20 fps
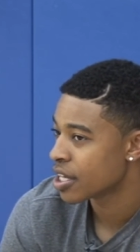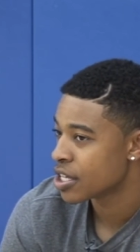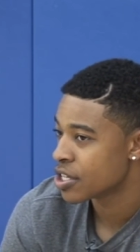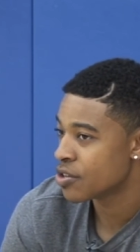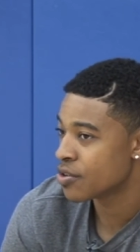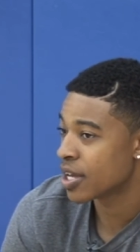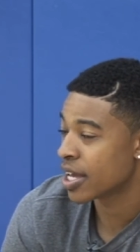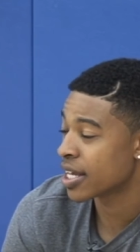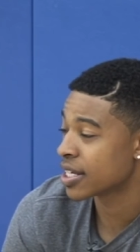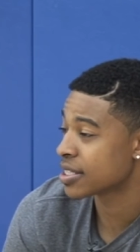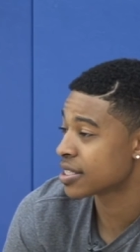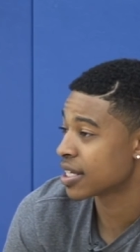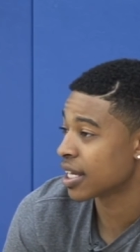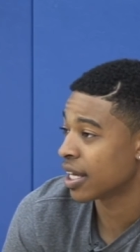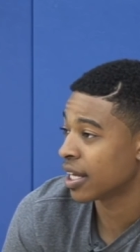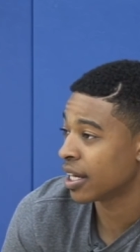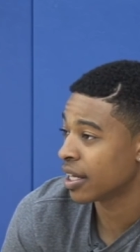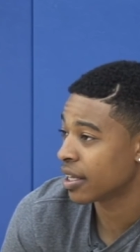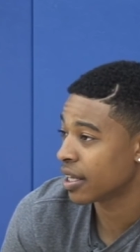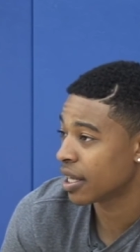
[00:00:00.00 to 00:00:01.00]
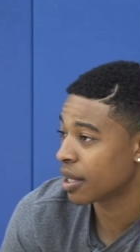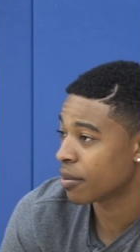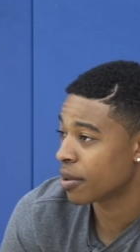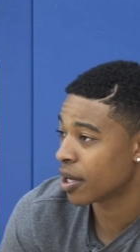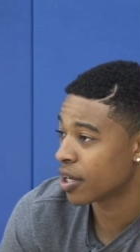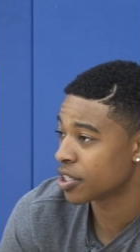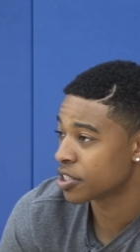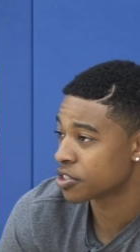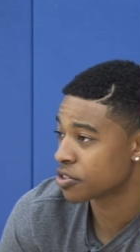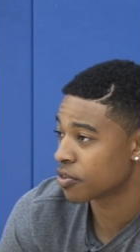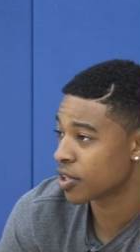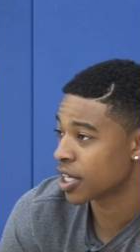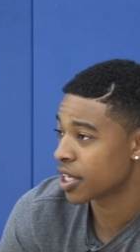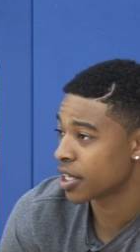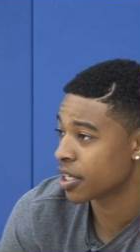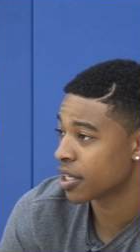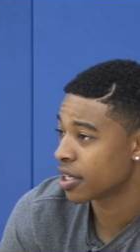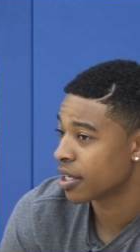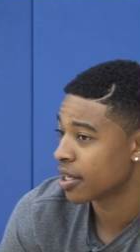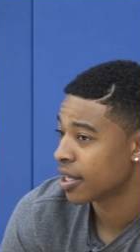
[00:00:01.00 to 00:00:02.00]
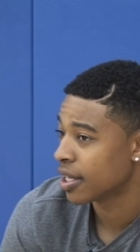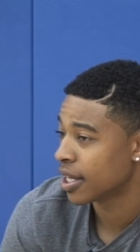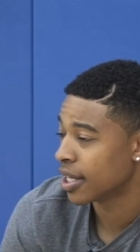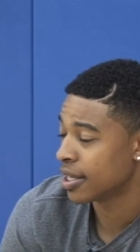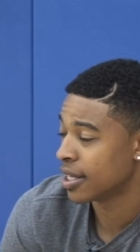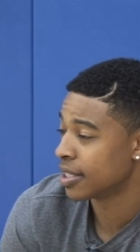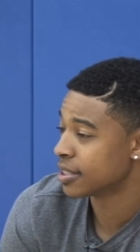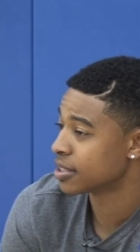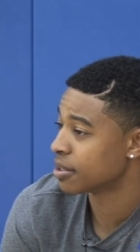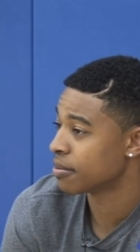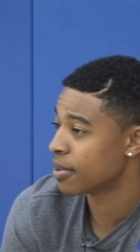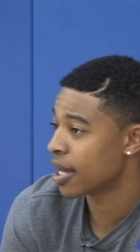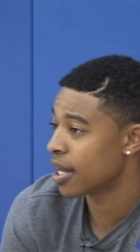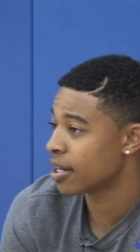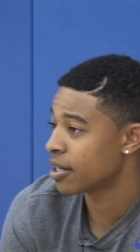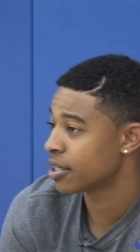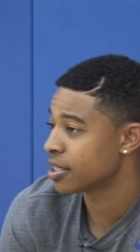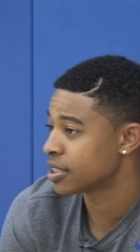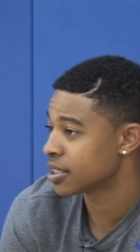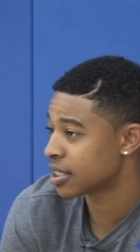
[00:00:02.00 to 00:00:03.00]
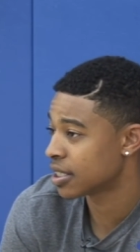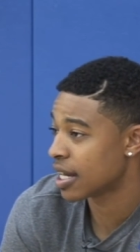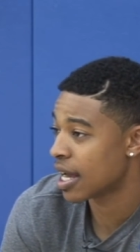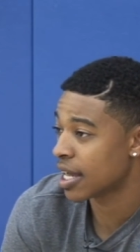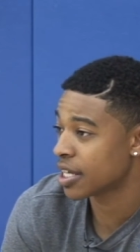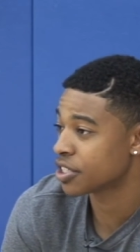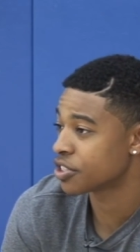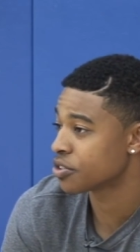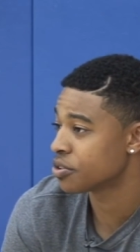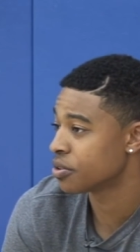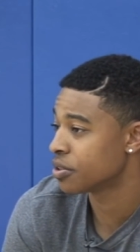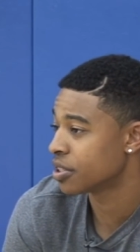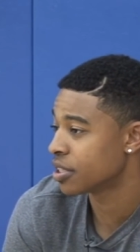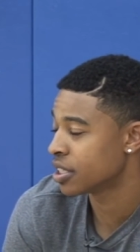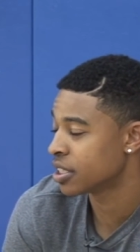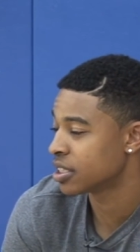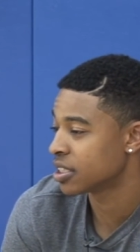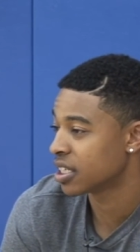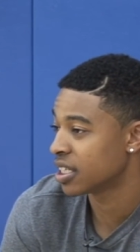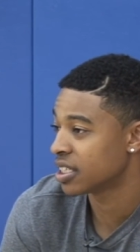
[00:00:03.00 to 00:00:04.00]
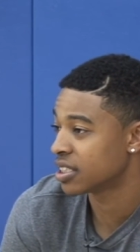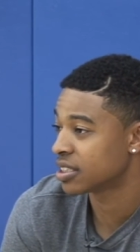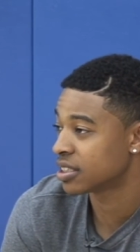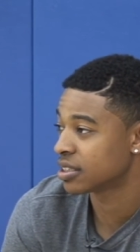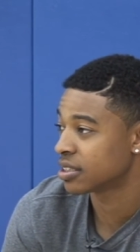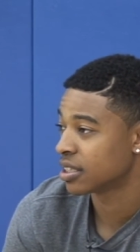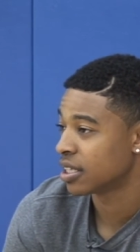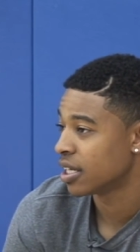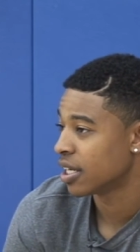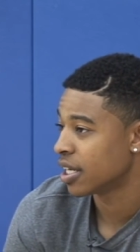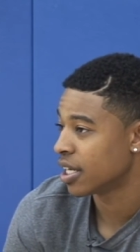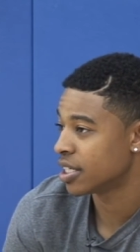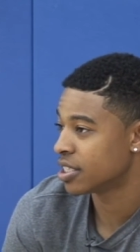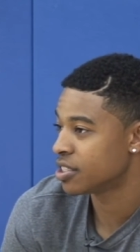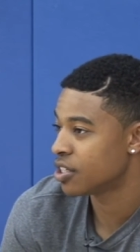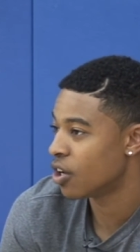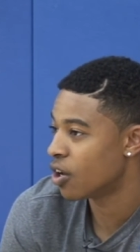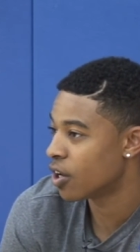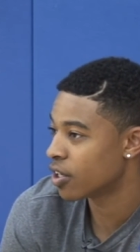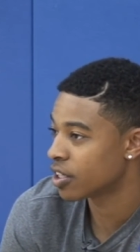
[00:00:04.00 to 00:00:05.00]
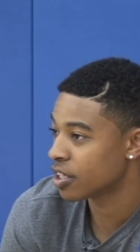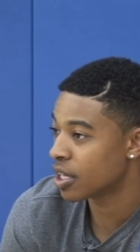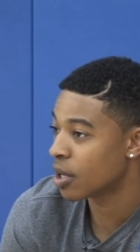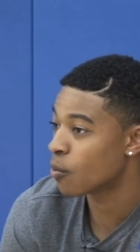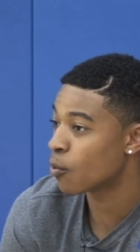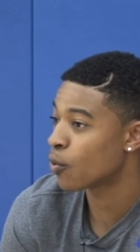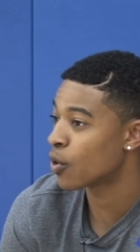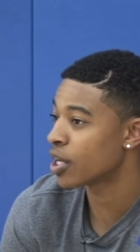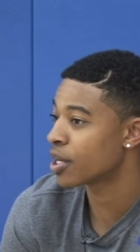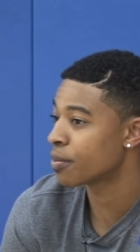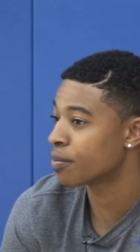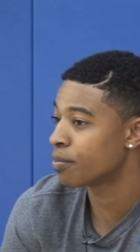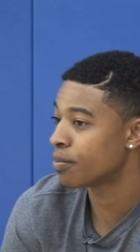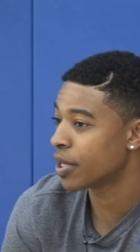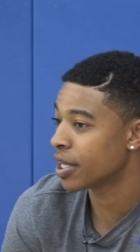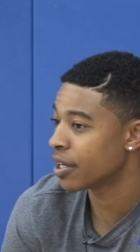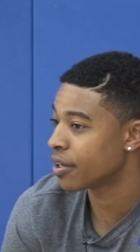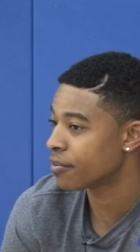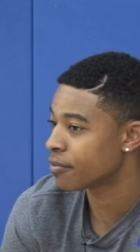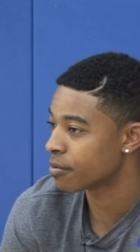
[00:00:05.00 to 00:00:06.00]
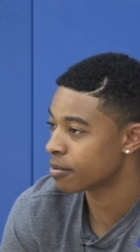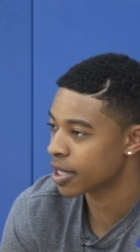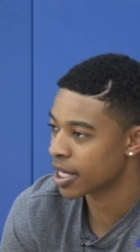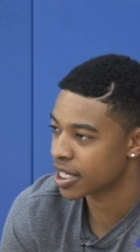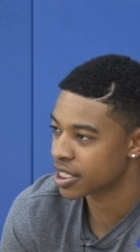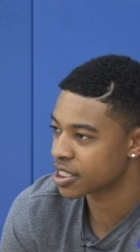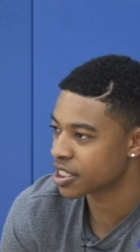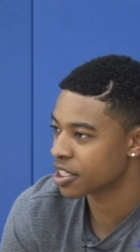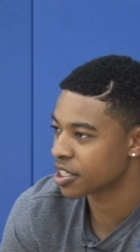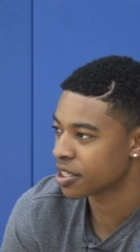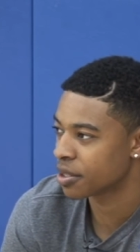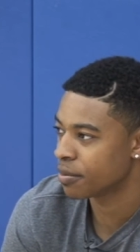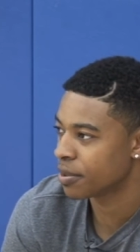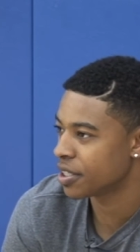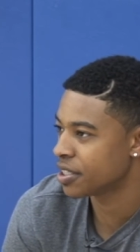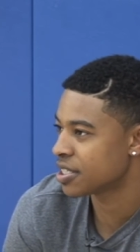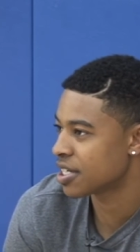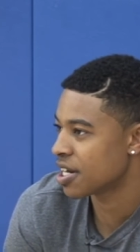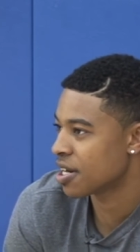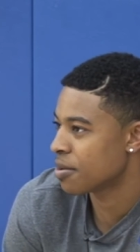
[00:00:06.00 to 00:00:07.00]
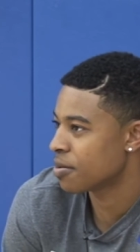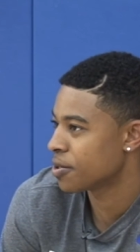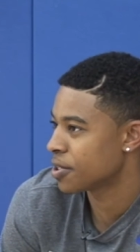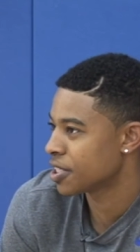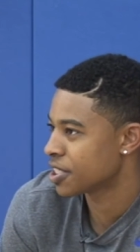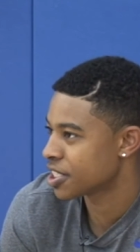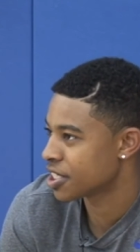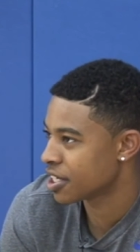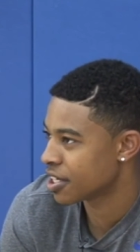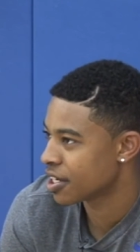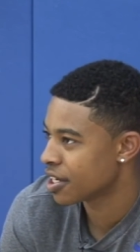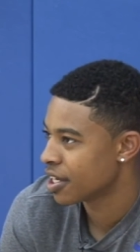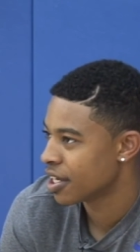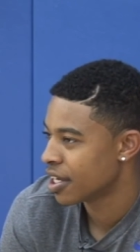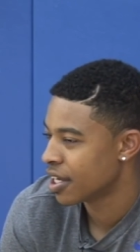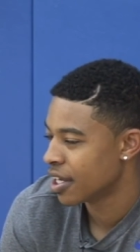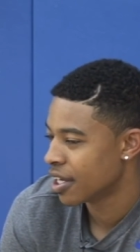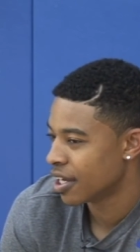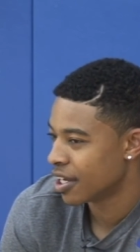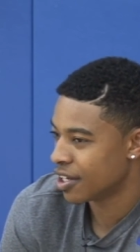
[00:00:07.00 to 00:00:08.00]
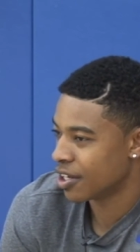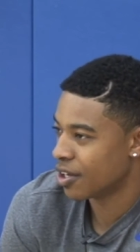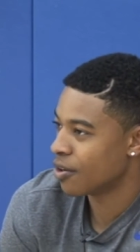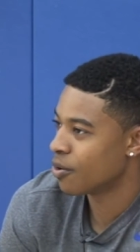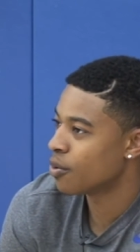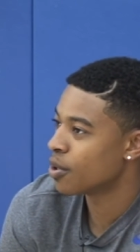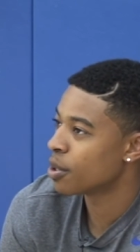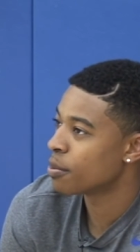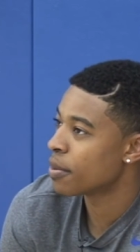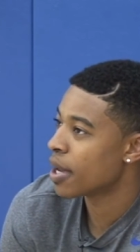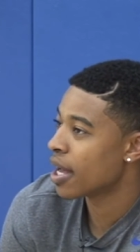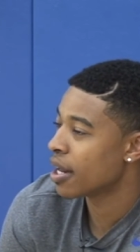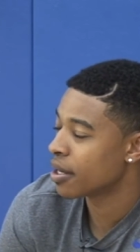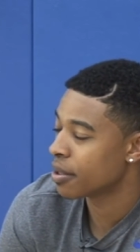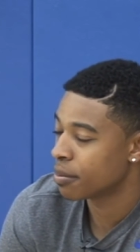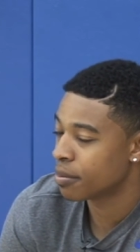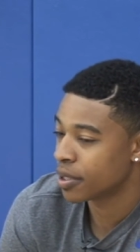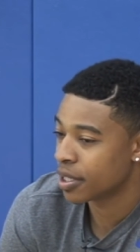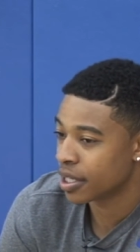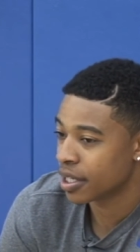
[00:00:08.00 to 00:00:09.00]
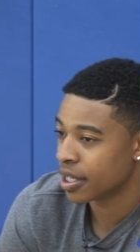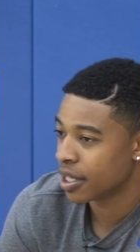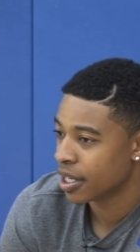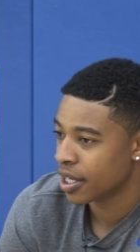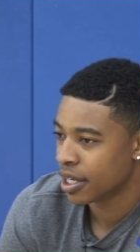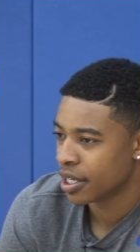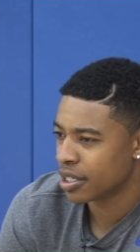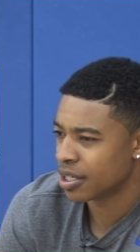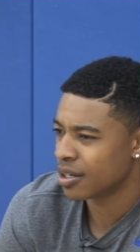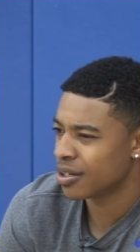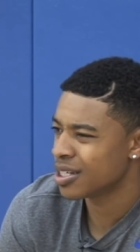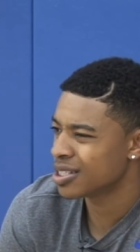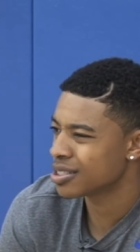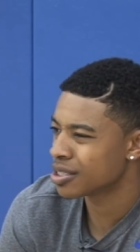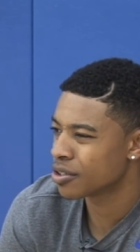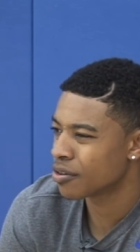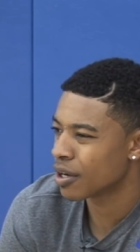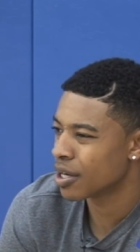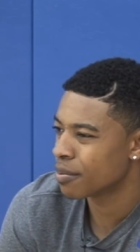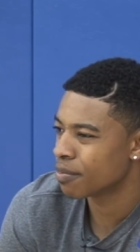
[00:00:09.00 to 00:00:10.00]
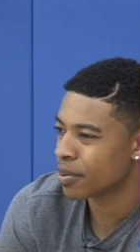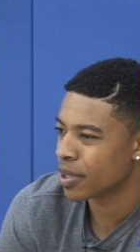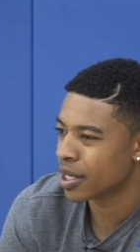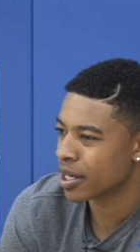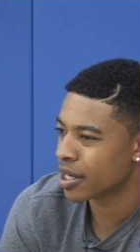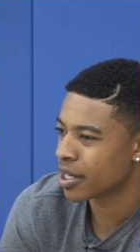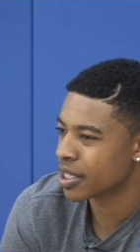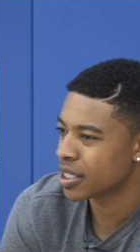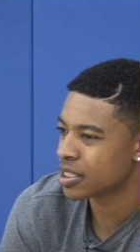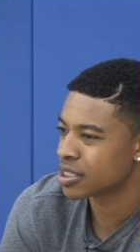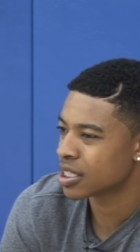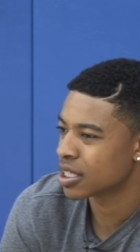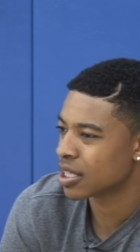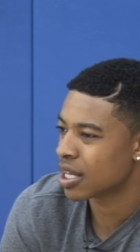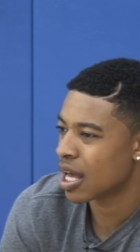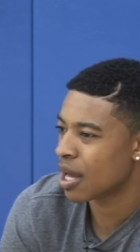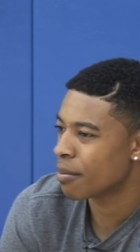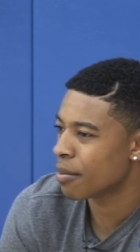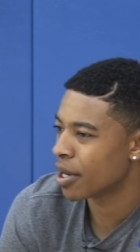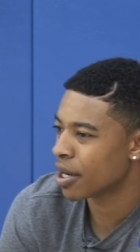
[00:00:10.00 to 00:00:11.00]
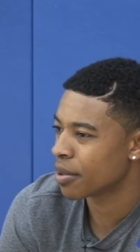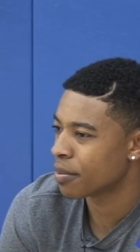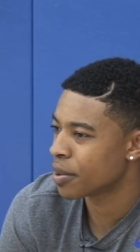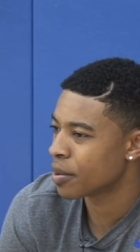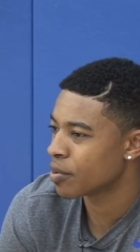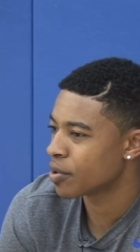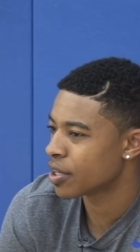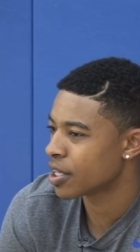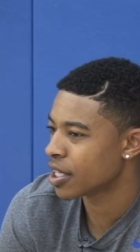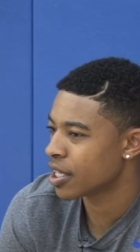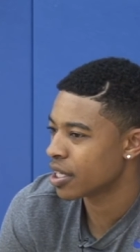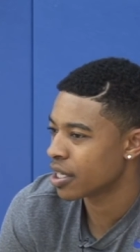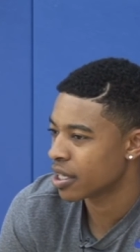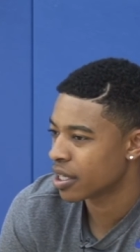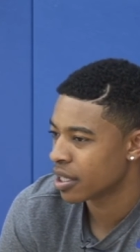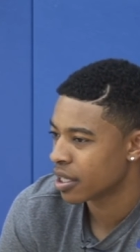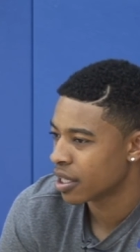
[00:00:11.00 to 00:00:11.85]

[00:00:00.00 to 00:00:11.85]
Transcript: you can't say anything about his ranking. It doesn't matter. It's in high school. It's it's, it's gone. The number one player from last year could be terrible this year you know, it wouldn't matter. But, you know, he's a great player. He's a lot better than people think.